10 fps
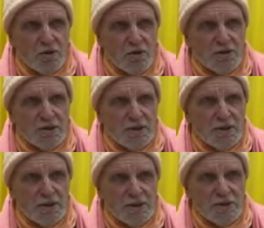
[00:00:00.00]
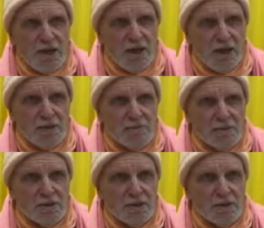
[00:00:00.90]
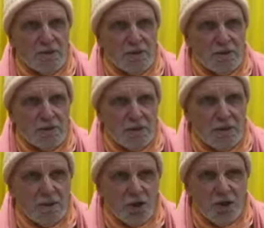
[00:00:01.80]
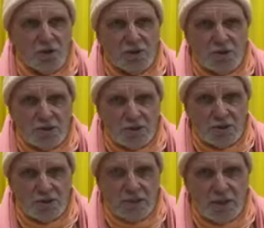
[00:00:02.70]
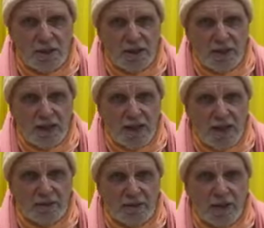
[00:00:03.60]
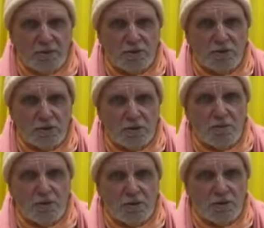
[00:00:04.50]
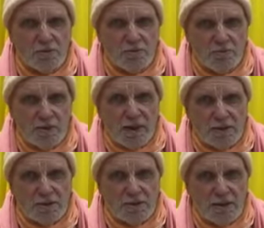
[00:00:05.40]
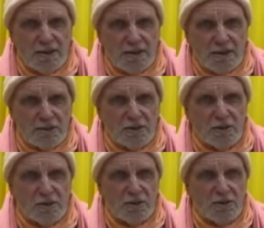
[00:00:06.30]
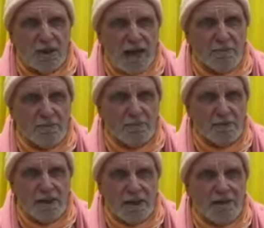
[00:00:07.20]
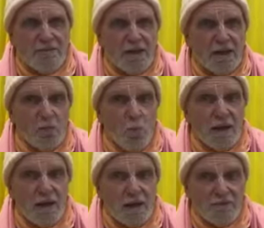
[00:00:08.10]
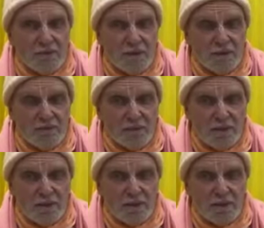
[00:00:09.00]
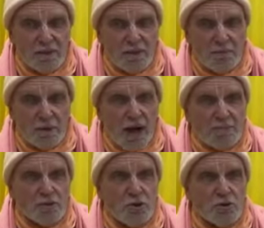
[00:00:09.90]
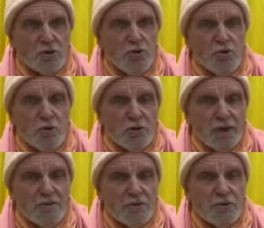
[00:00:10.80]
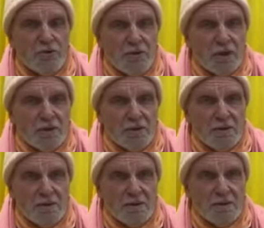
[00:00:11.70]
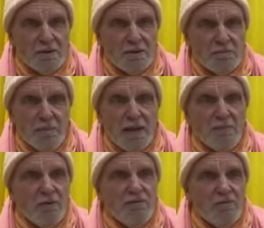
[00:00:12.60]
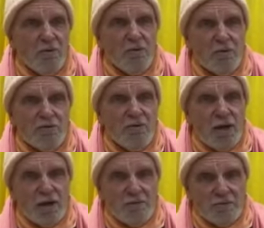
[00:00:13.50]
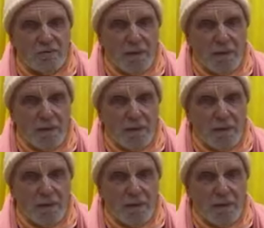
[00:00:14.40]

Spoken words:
crossing the entire material consciousness and coming to the spiritual place. It's not going to happen even in one lifetime, perhaps not two or even three, maybe 4 or 5.